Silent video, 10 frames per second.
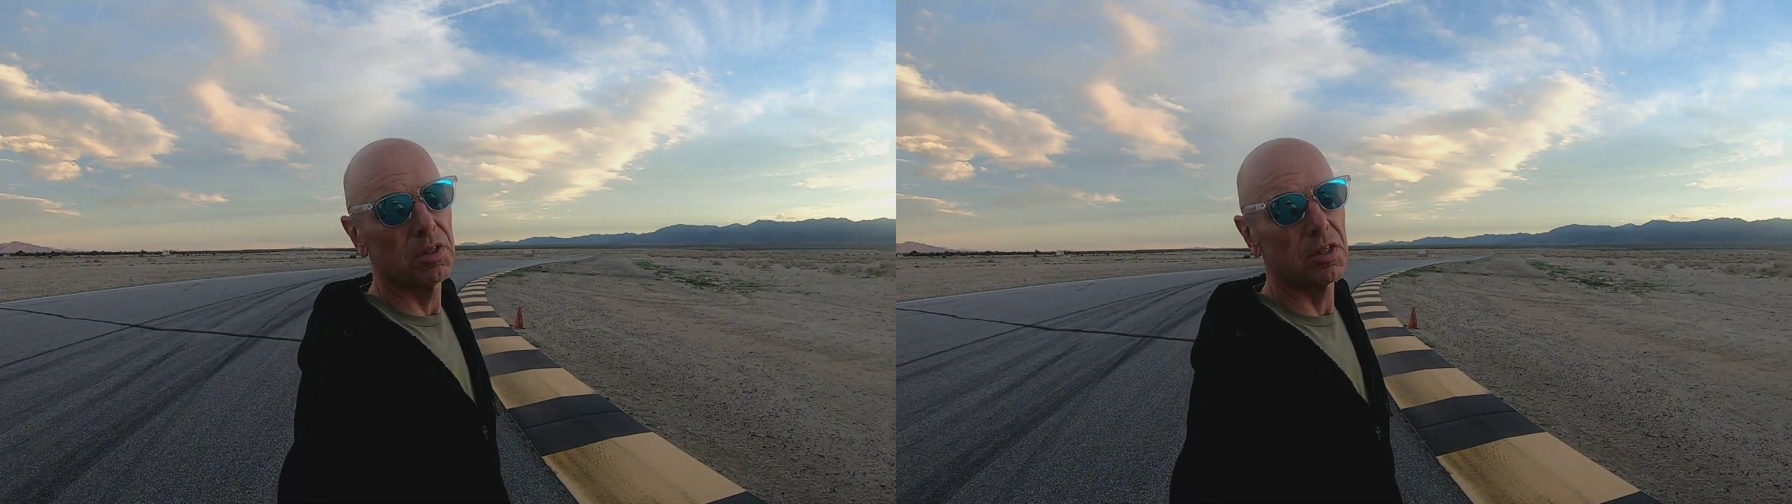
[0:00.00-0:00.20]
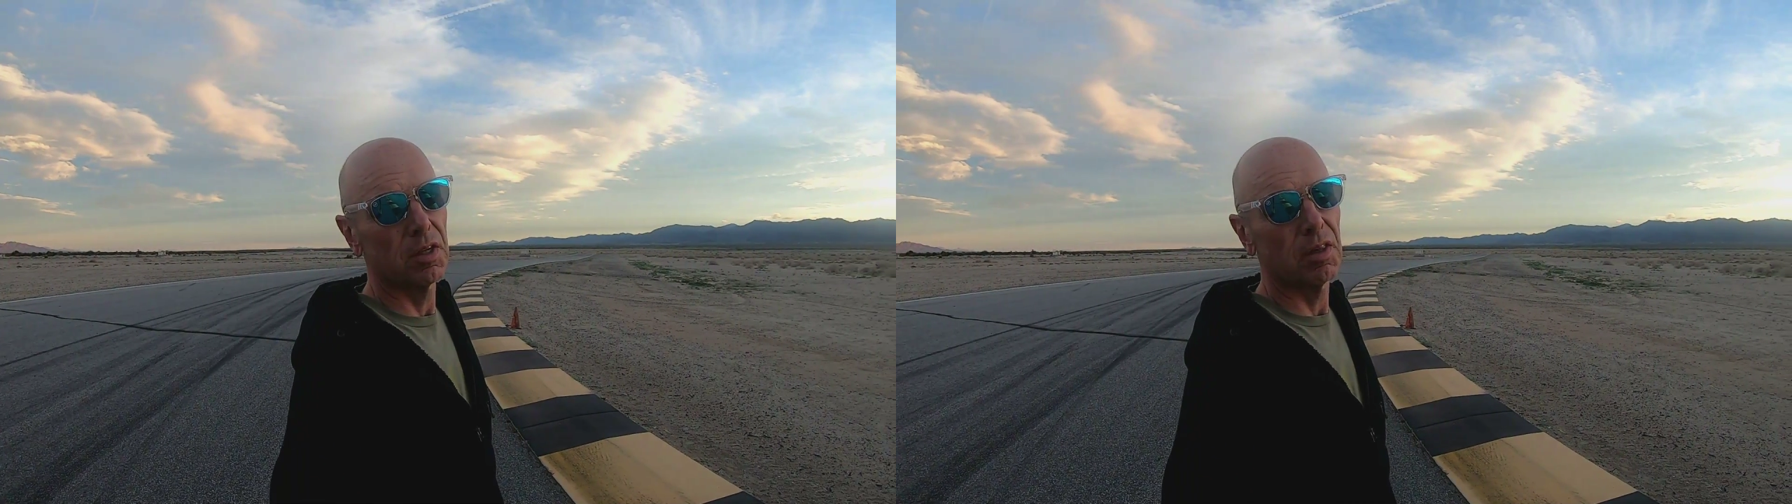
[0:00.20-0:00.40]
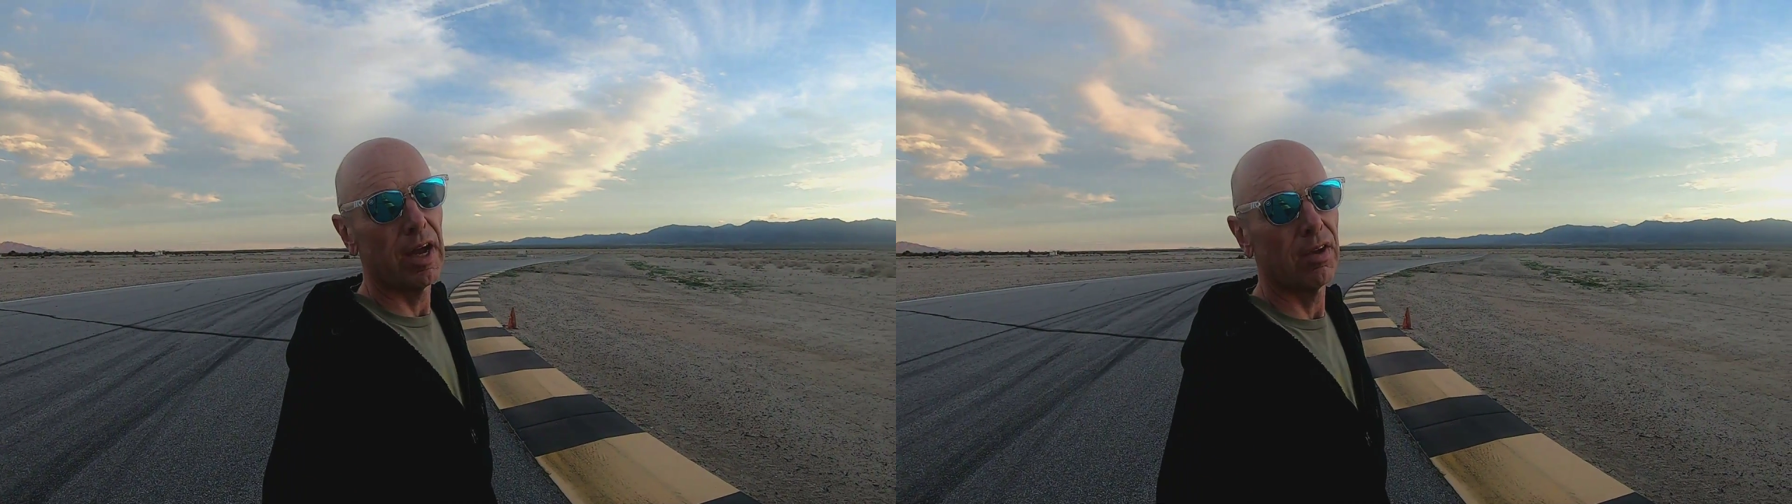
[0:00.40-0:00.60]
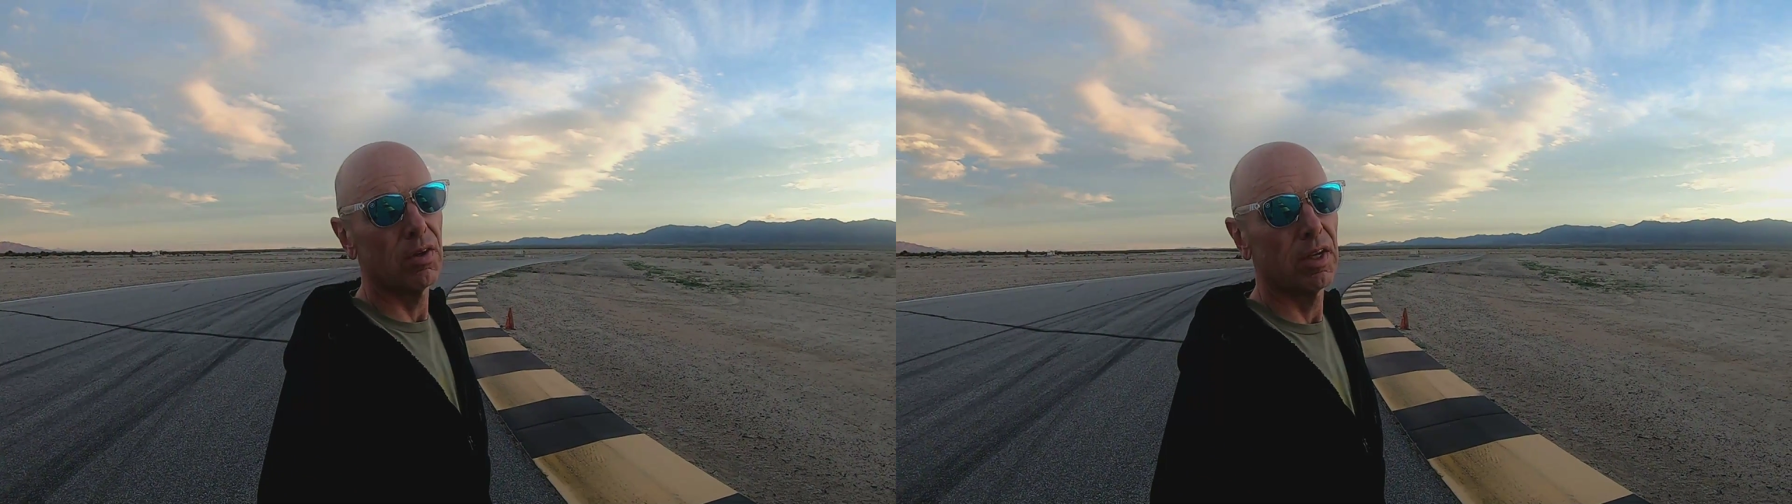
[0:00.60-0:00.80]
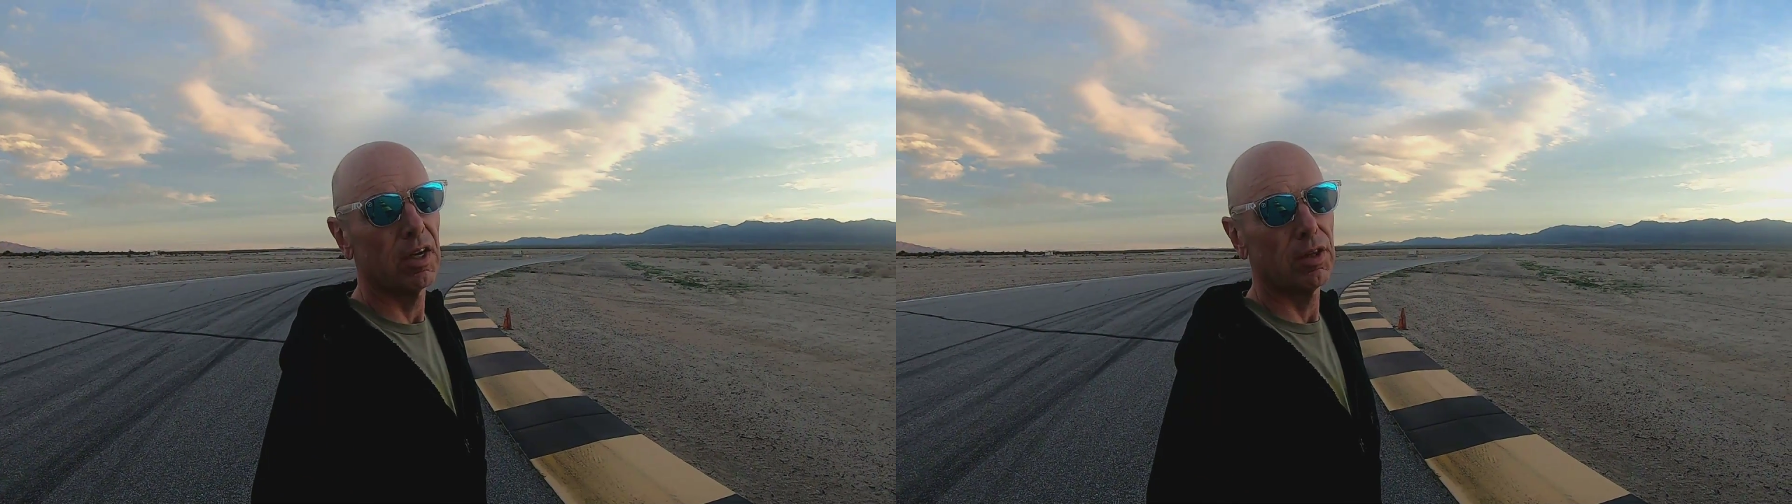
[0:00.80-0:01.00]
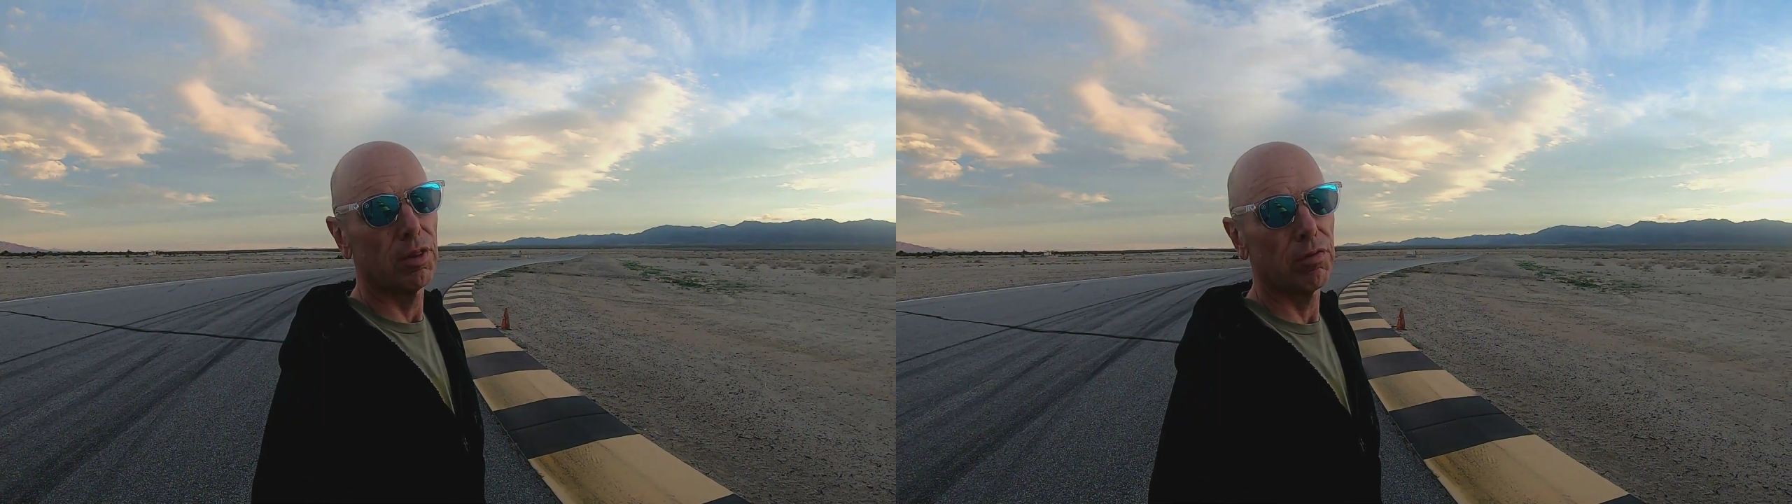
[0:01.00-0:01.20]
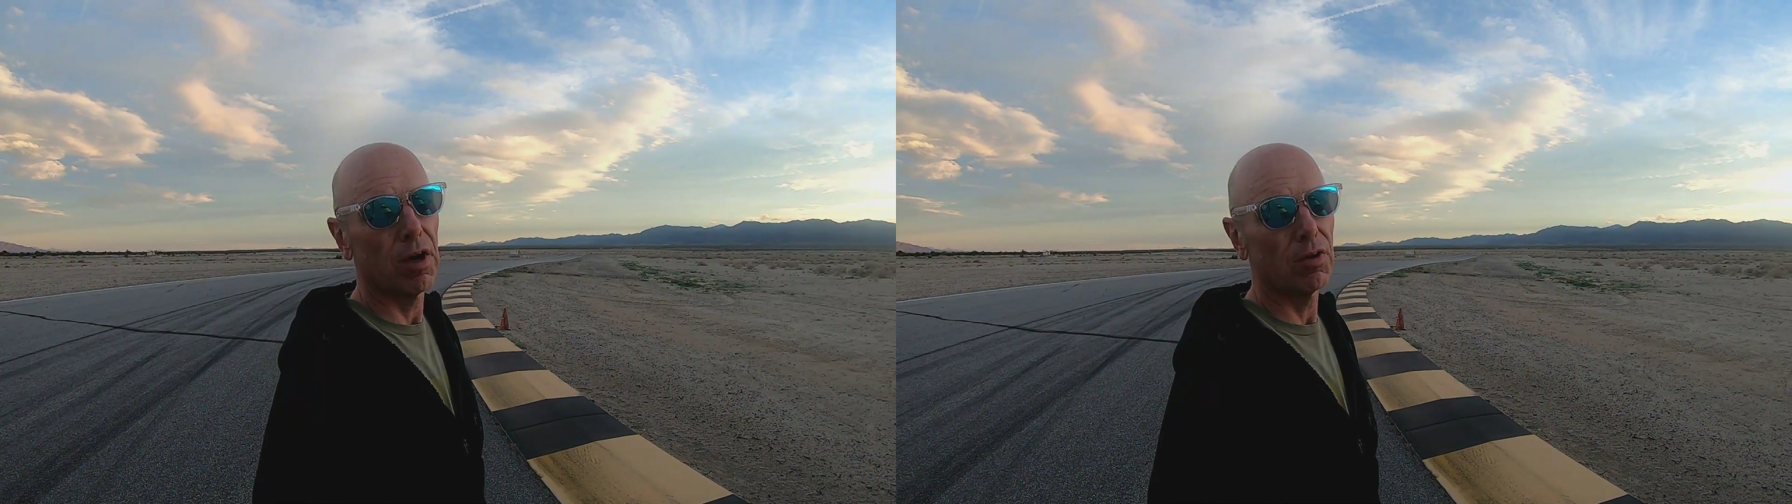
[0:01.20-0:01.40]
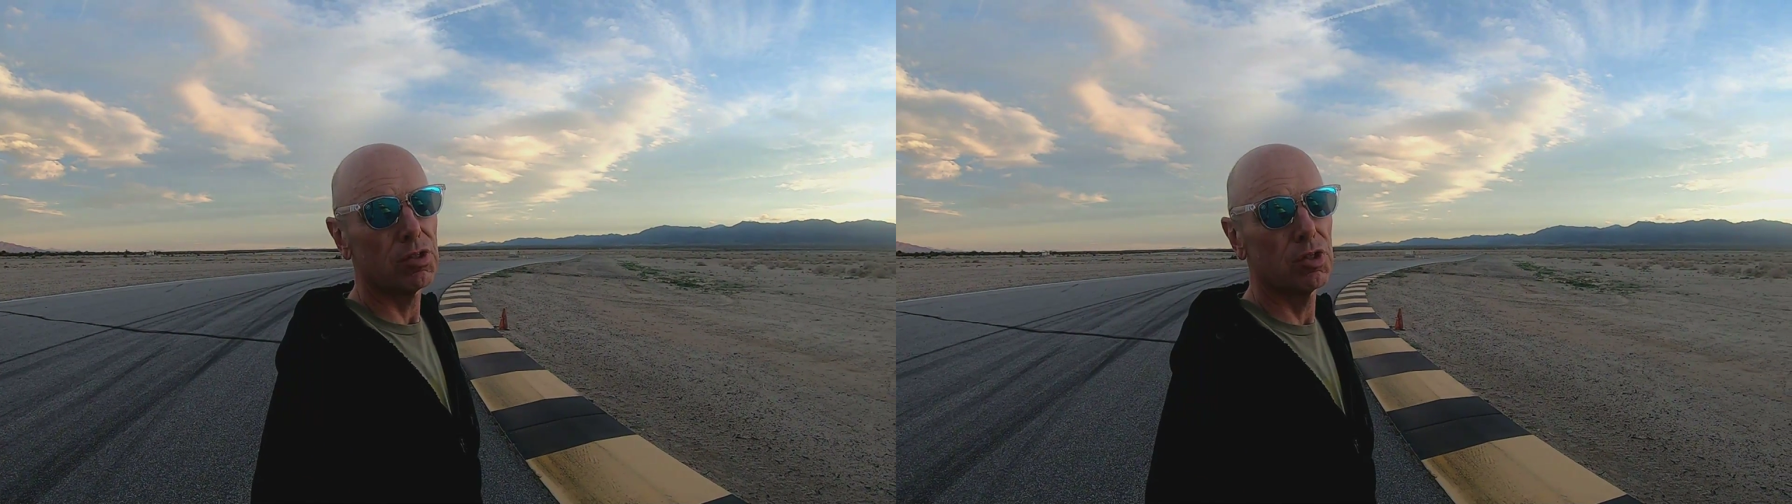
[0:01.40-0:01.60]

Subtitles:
It's going to allow you to get on the throttle